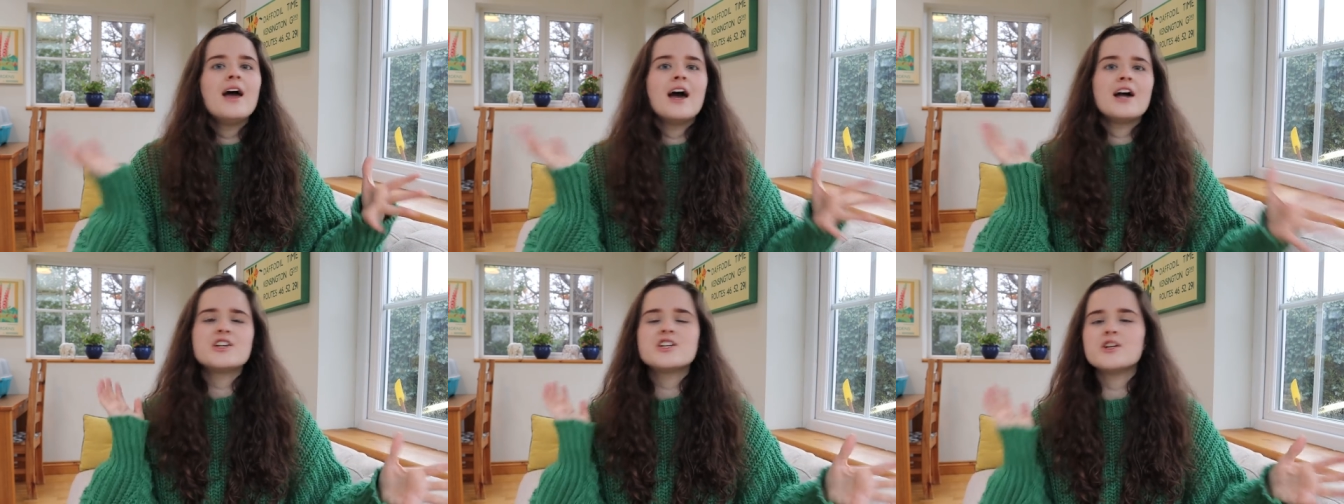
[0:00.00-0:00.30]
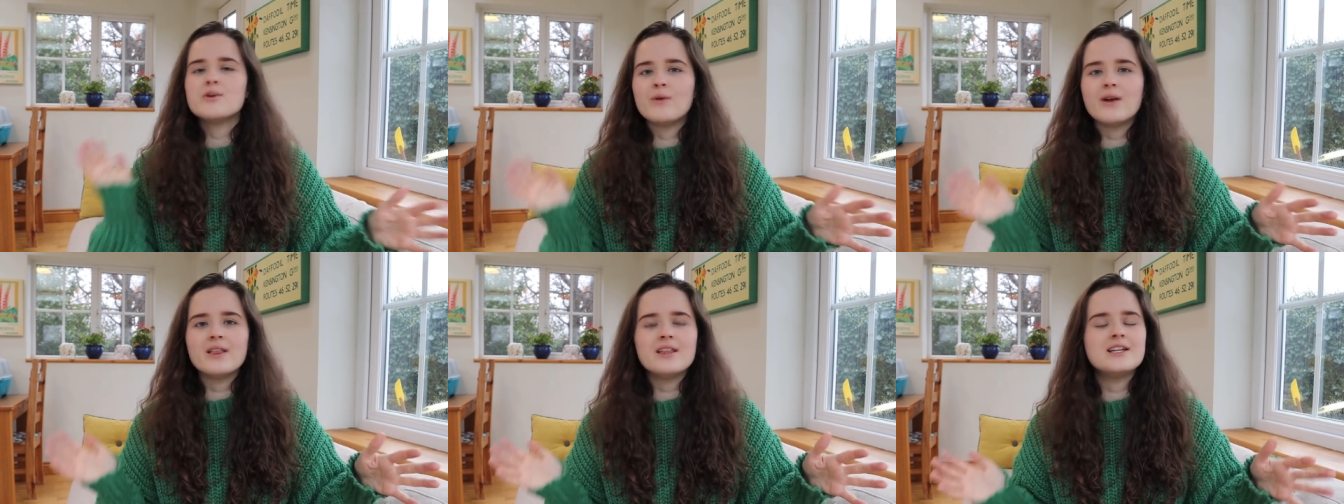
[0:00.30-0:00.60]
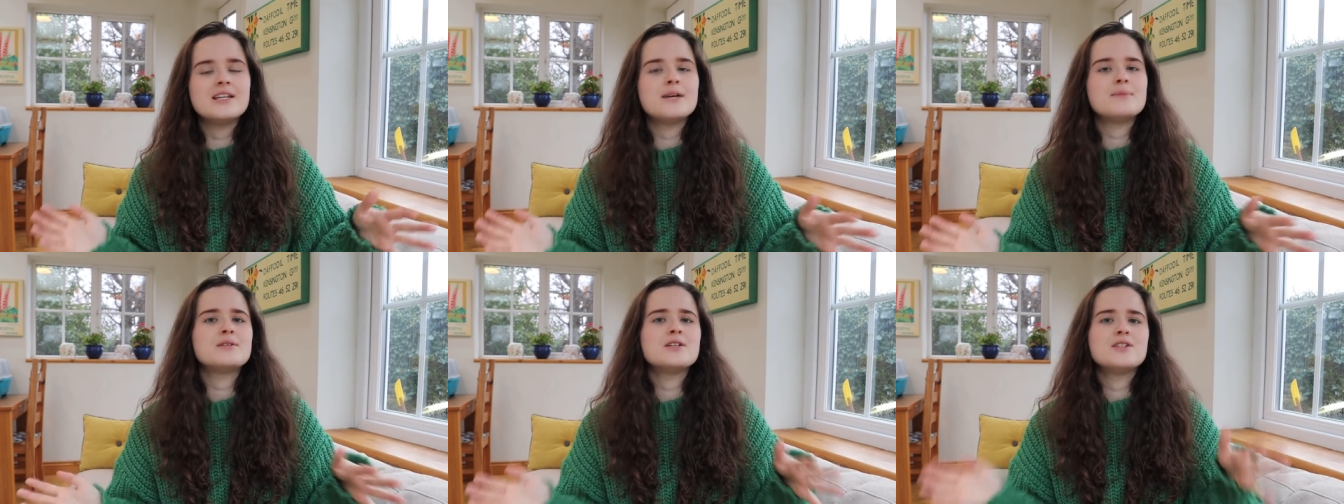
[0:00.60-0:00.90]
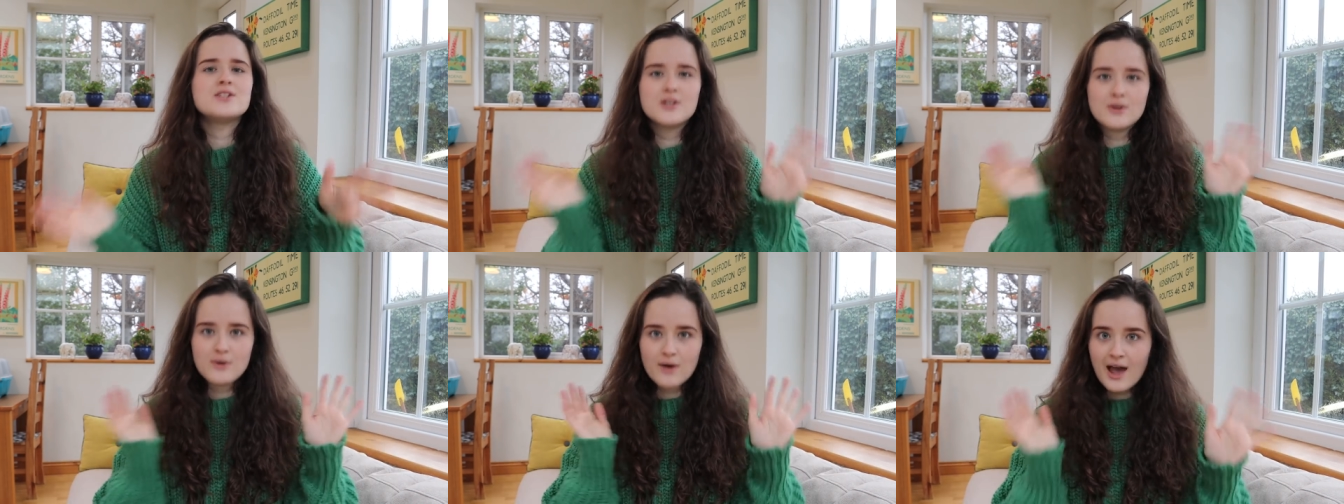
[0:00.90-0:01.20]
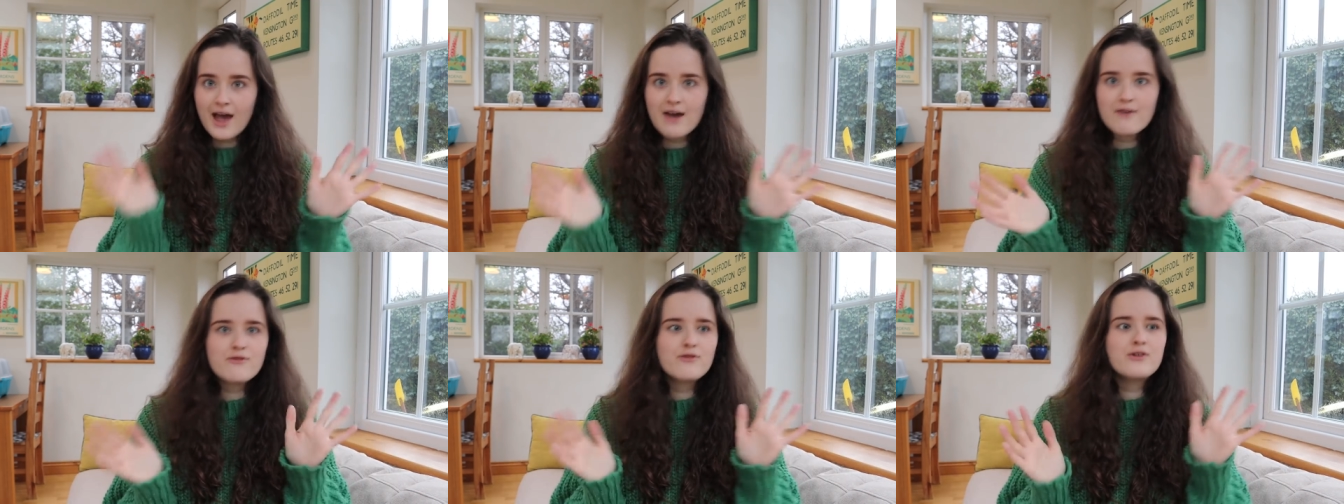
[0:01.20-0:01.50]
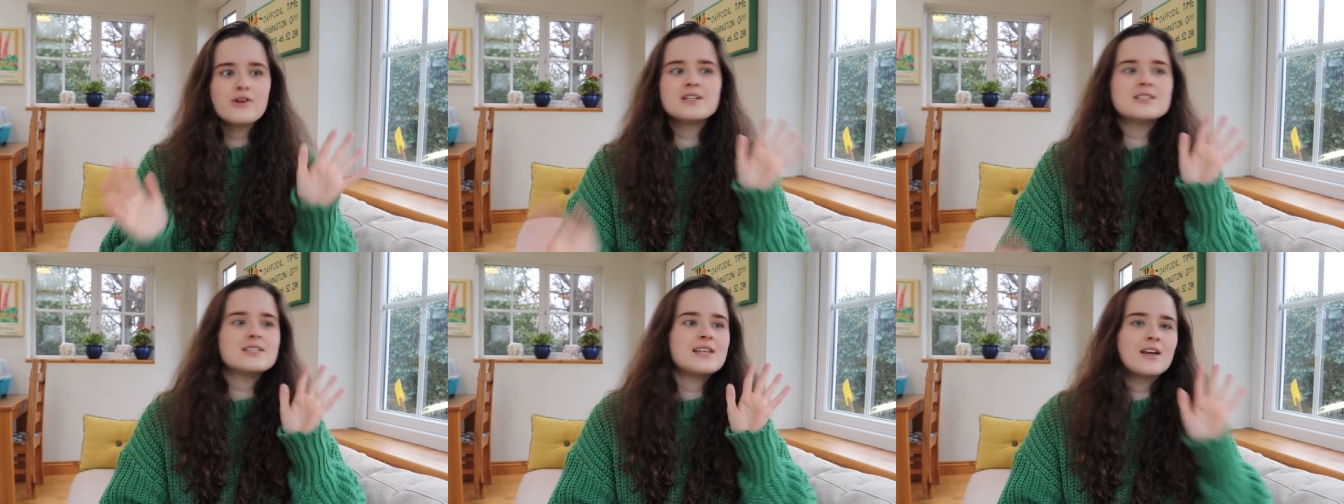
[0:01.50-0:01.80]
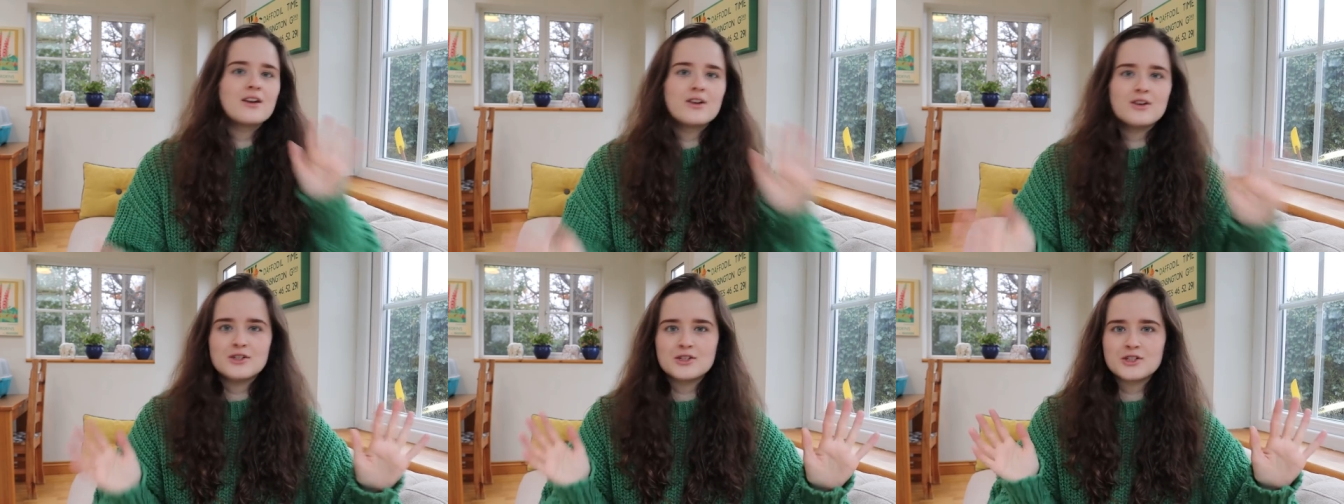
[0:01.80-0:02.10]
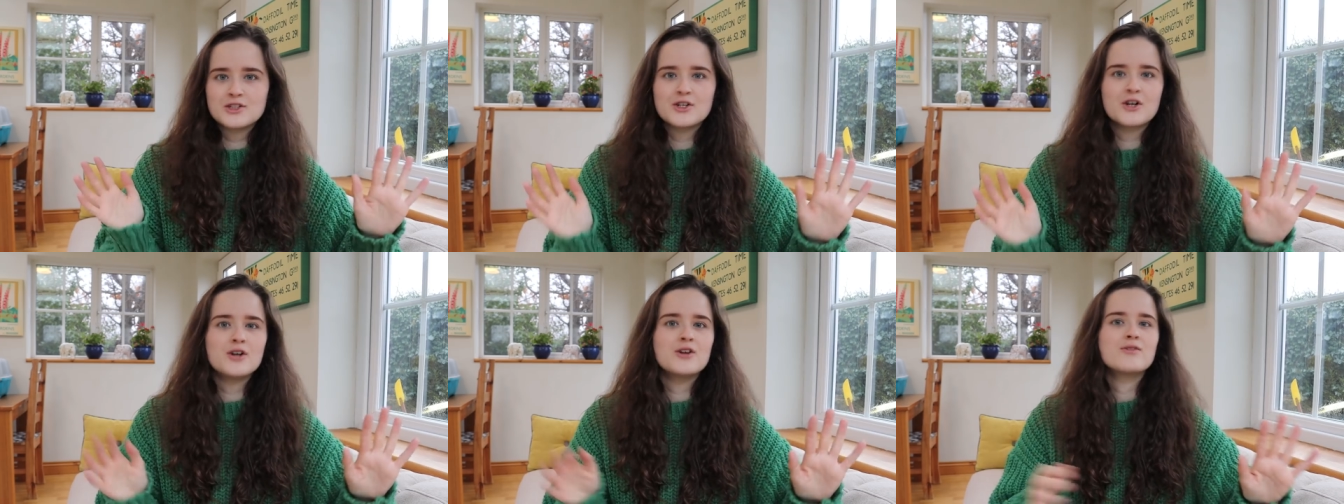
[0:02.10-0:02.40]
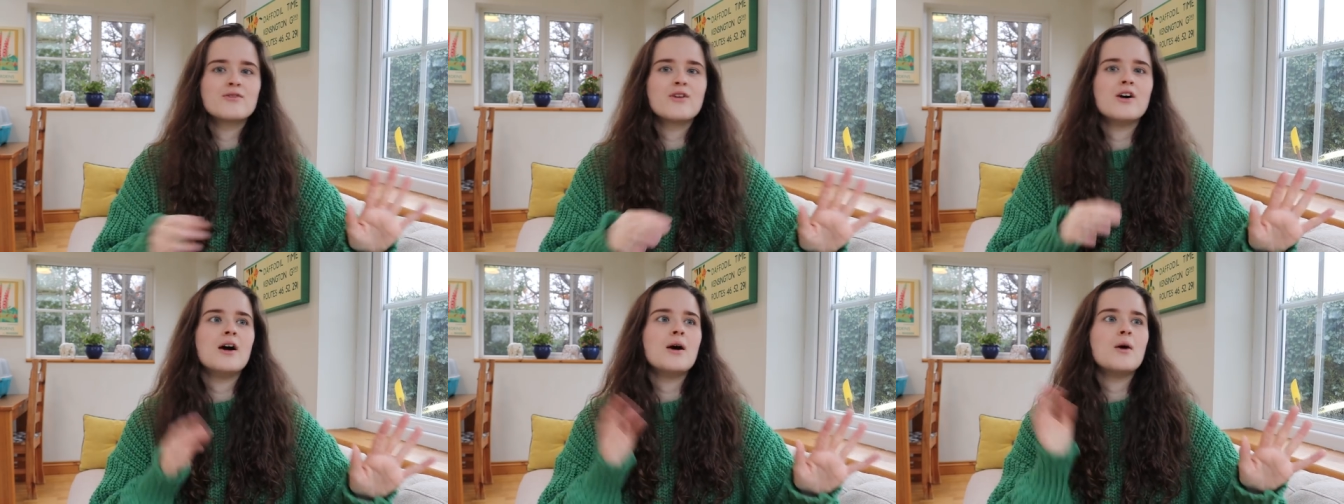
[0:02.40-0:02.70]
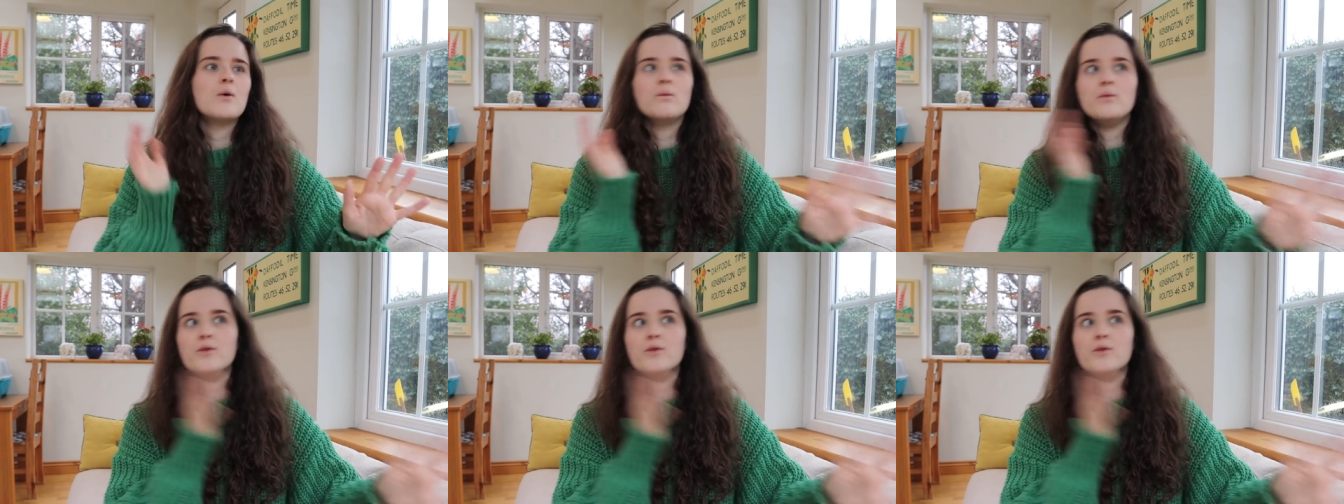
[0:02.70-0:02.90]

and she really dips into every single genre,